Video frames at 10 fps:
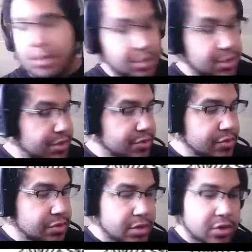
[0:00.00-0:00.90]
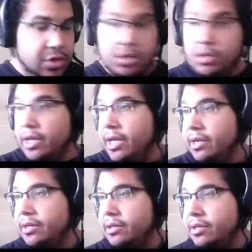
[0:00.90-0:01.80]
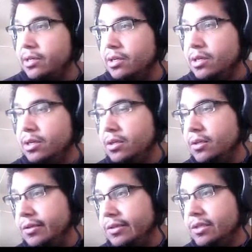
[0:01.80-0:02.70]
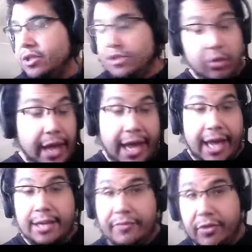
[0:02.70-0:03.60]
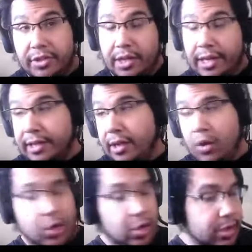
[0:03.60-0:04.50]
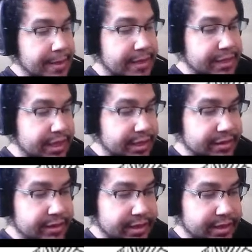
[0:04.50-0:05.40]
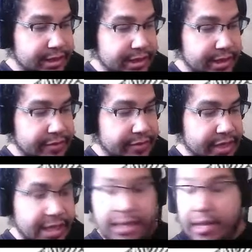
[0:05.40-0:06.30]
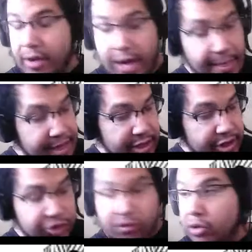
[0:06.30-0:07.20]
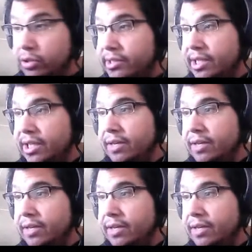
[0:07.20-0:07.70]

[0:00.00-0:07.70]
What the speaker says: Control All and Control A for selecting all, and then just hit the delete to delete everything in there, and then Control D.